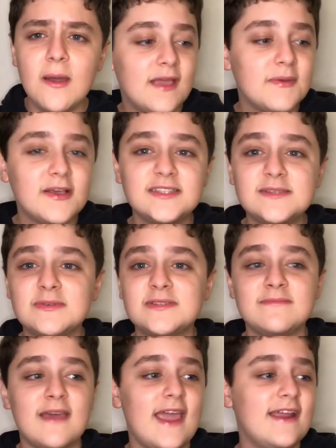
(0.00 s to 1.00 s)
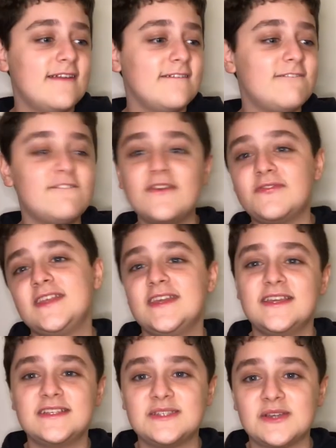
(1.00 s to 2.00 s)
because it was made 50
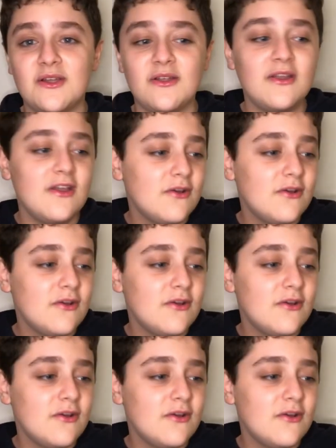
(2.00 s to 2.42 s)
years ago